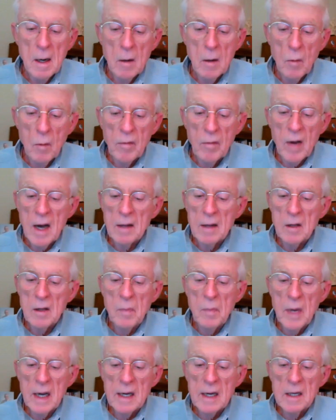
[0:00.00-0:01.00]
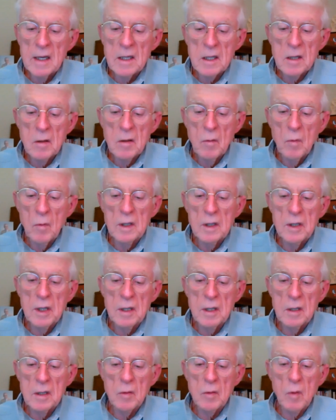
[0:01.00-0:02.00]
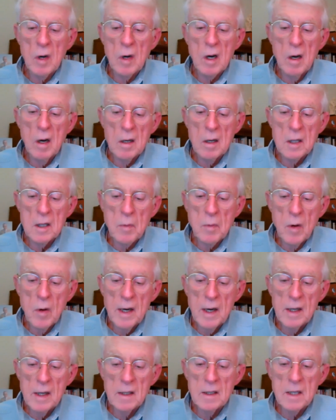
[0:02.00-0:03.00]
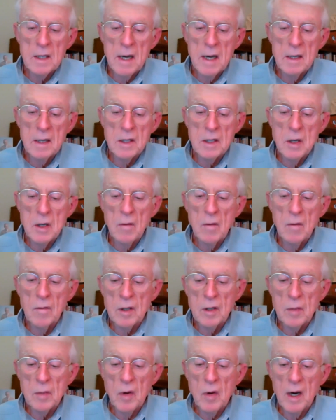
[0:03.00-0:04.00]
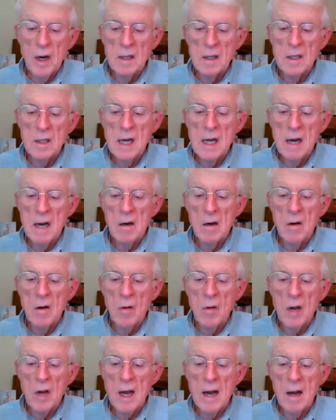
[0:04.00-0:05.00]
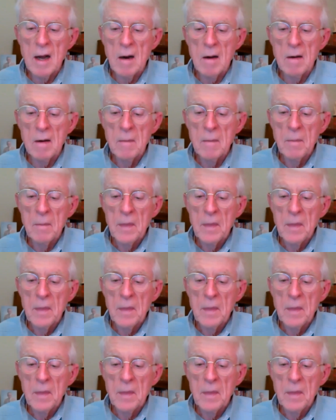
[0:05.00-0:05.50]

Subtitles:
We've got the biggest, which is Wakulla Springs and Silver Springs down in Ocala.